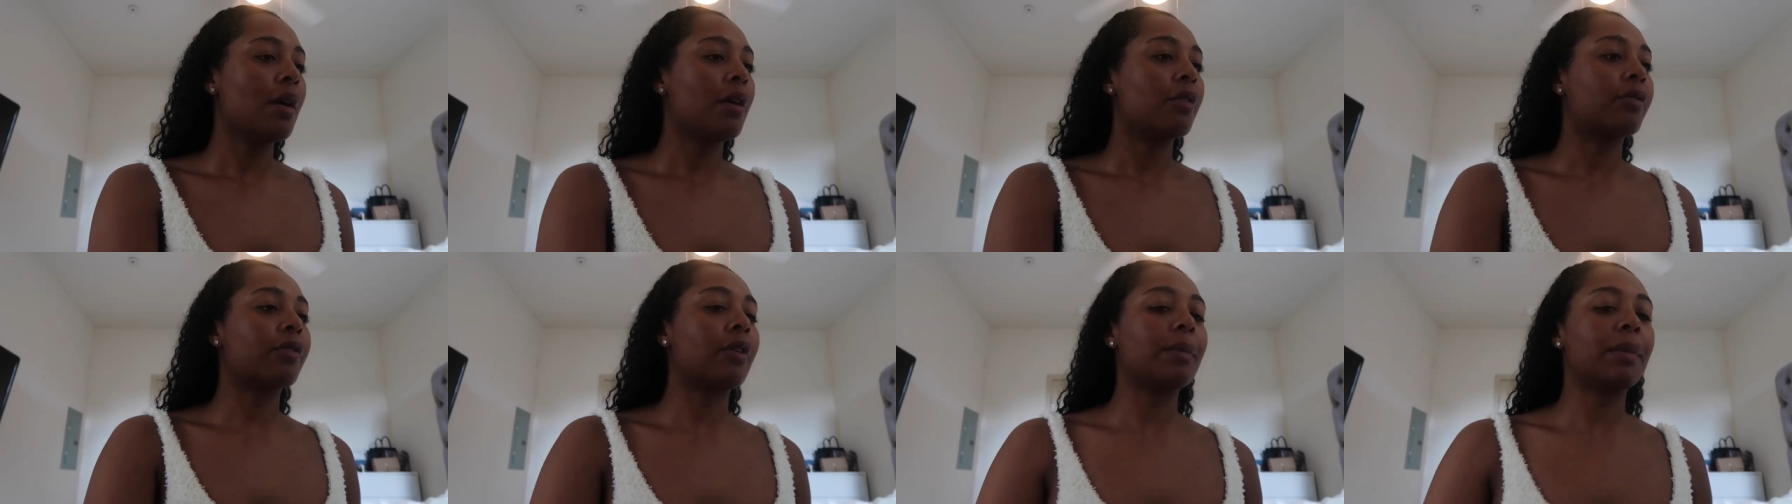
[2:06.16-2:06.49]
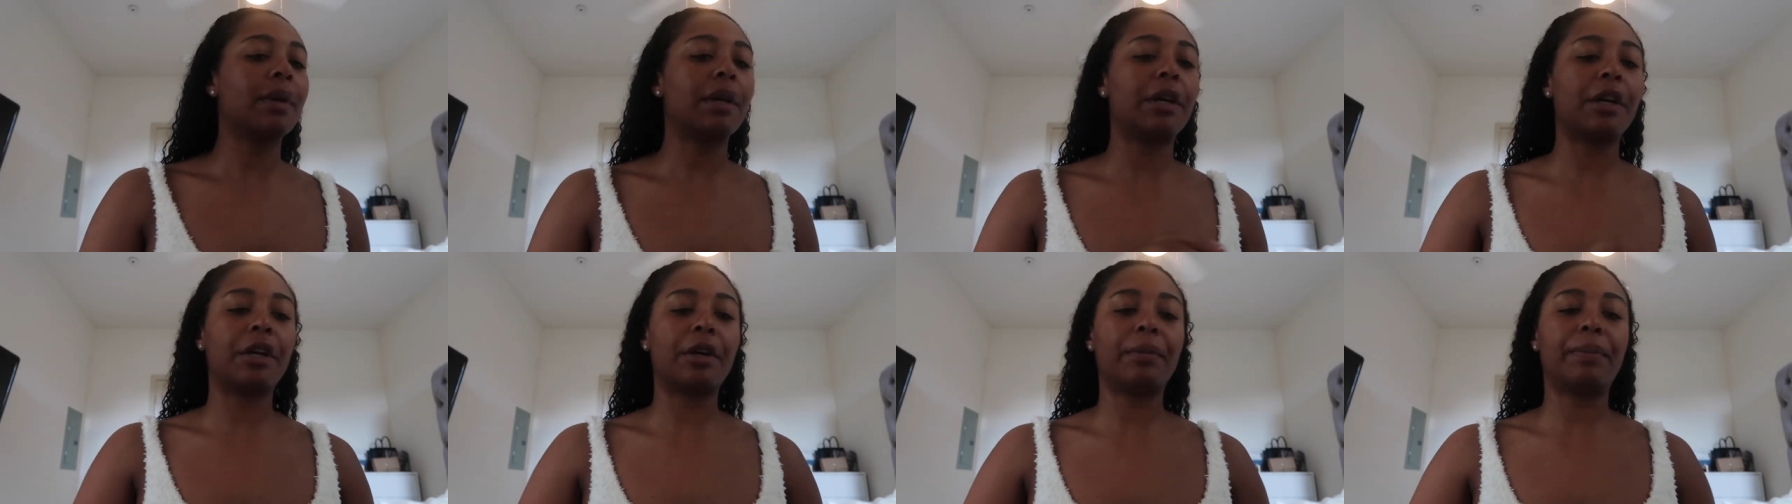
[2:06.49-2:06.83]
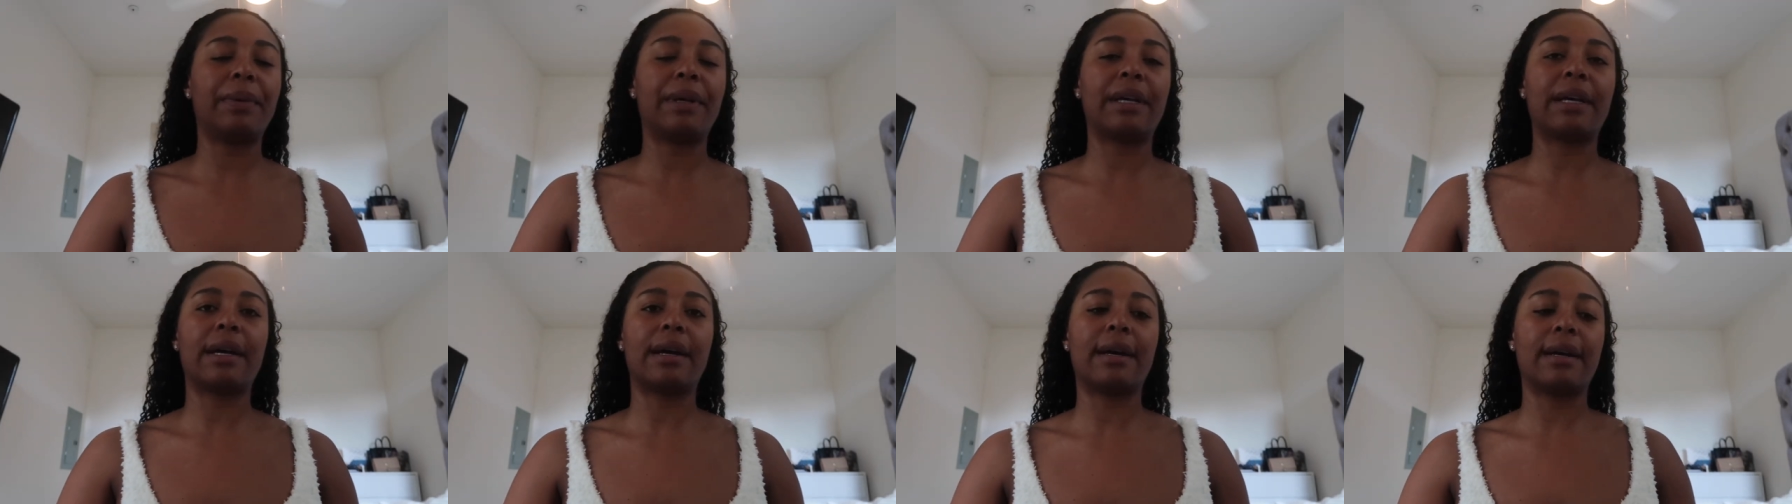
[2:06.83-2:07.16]
From here,
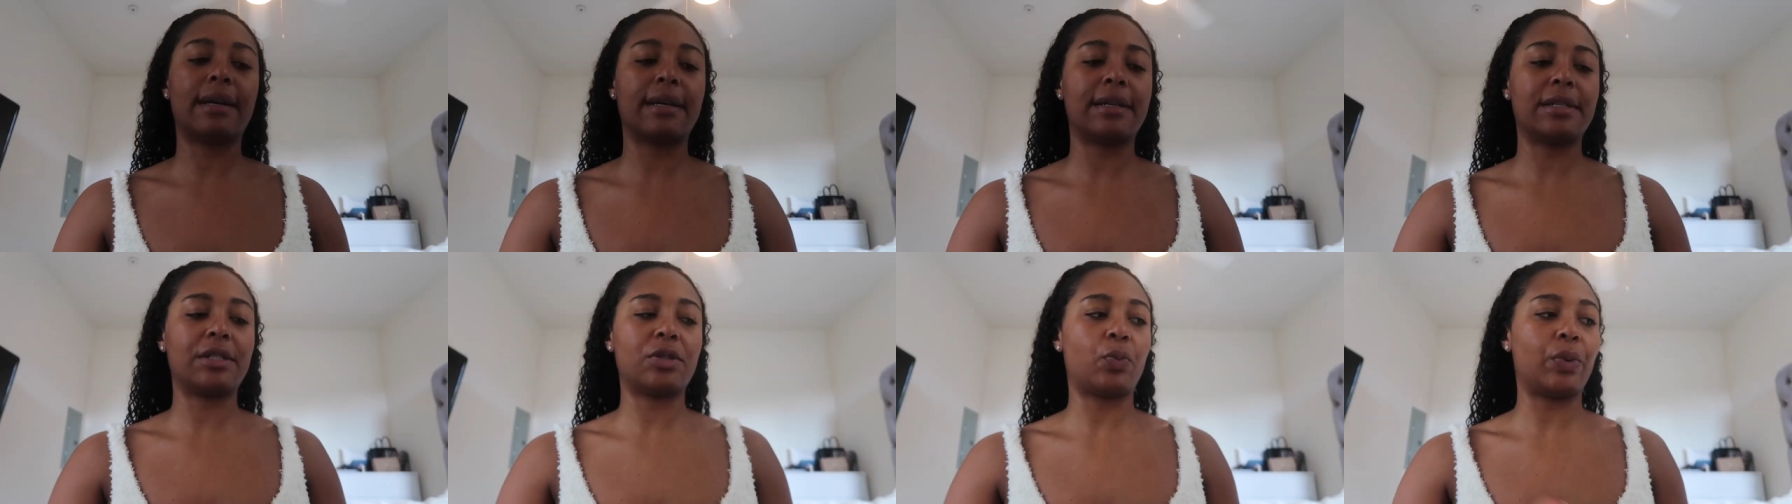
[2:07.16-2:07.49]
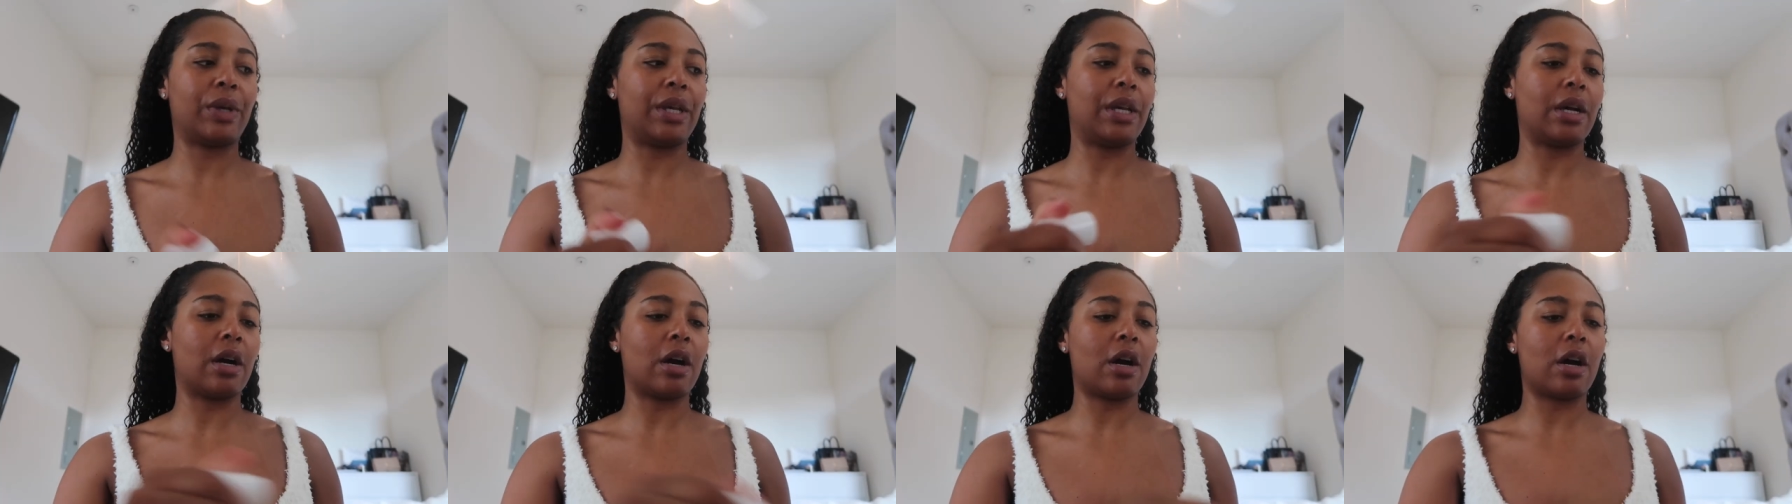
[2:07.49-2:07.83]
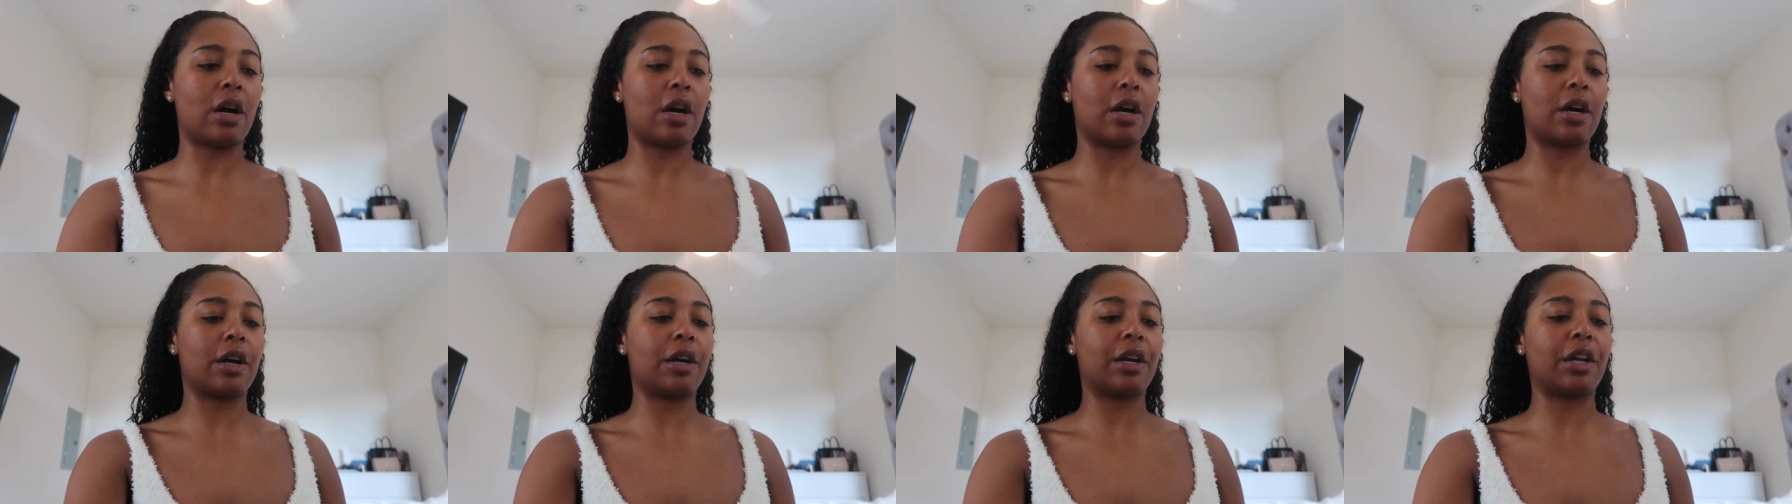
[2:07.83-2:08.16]
because we
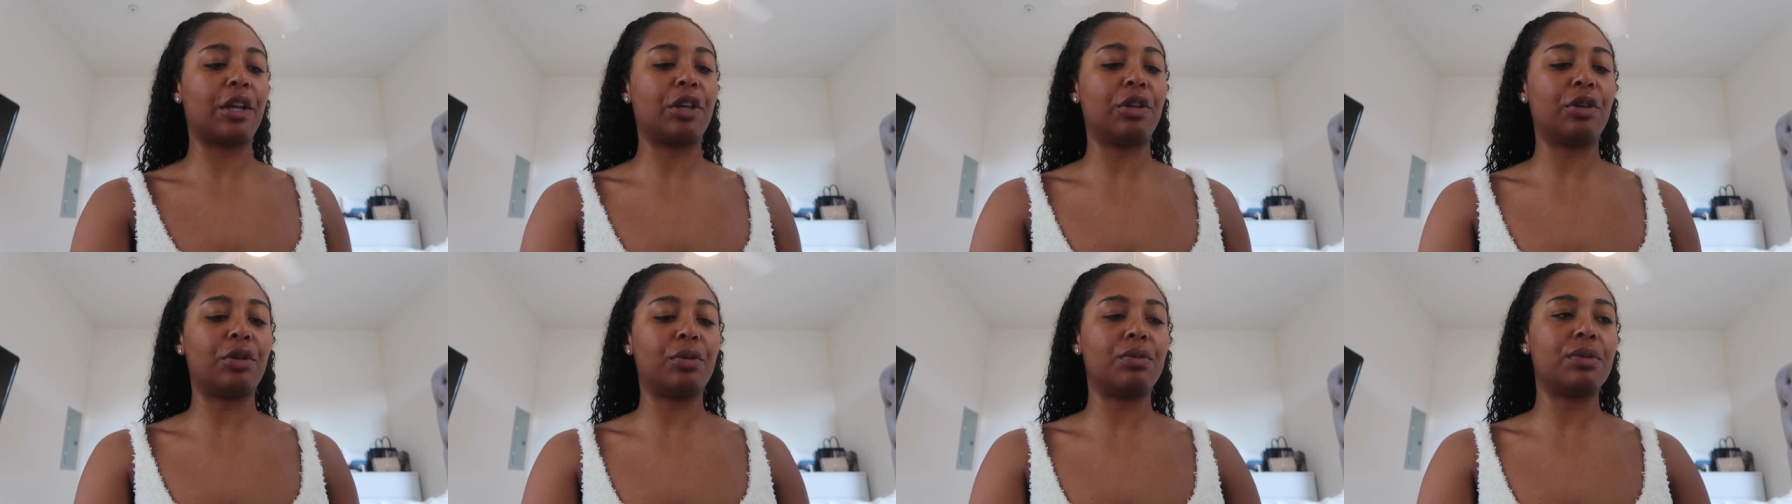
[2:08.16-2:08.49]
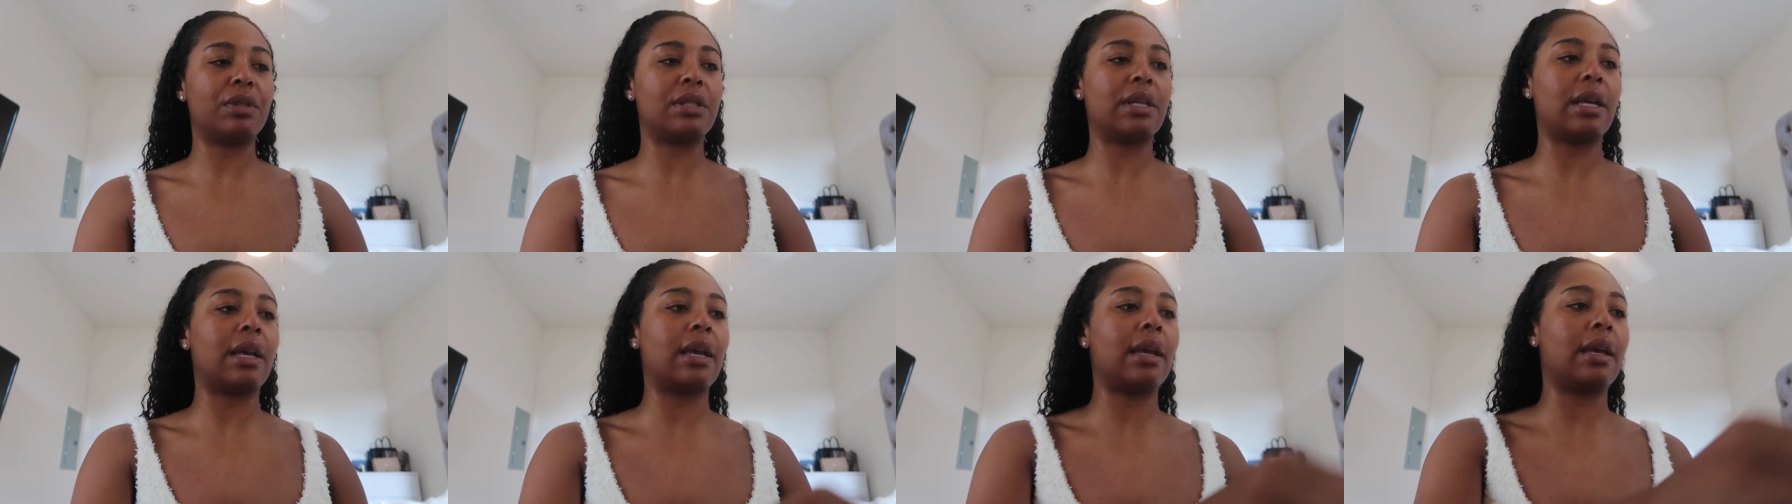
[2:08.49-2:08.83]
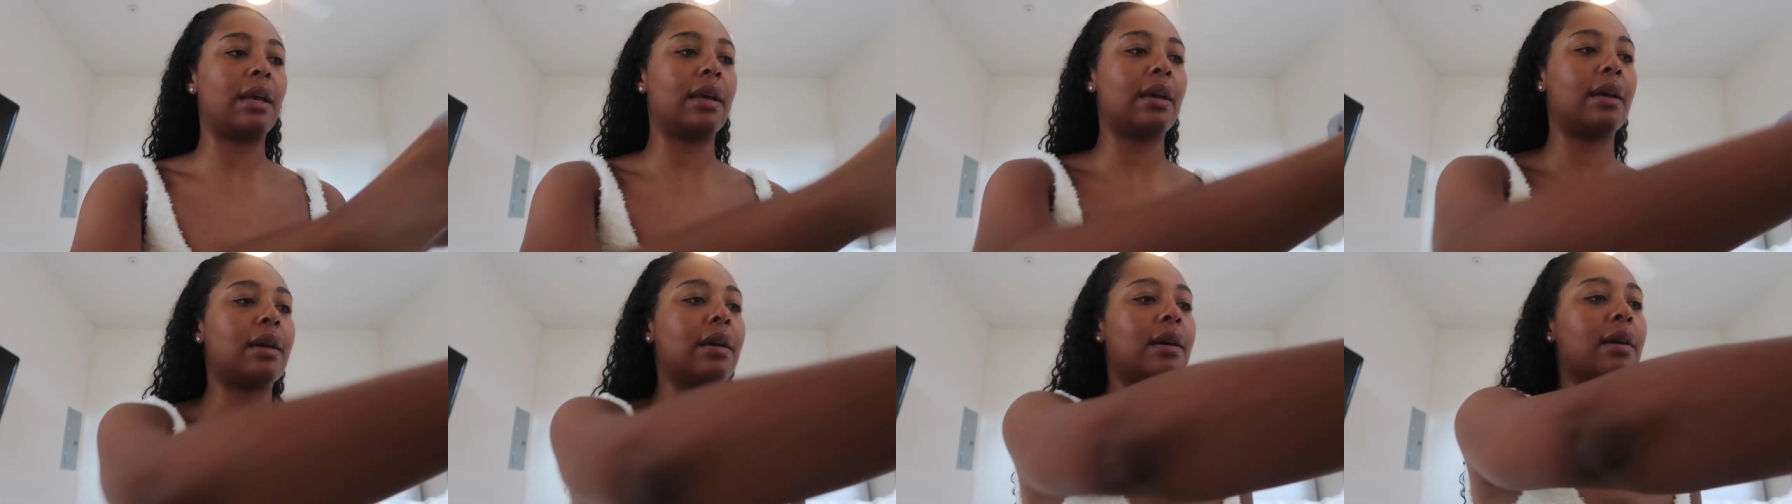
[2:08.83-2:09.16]
are
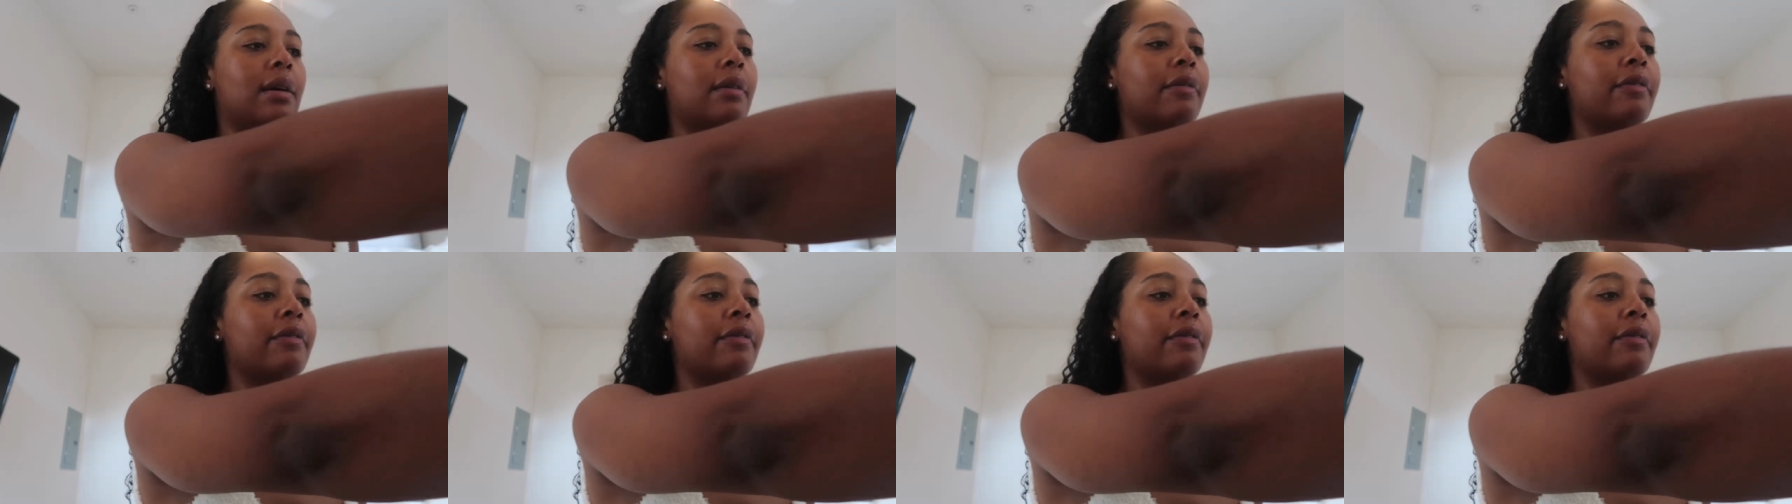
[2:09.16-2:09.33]
using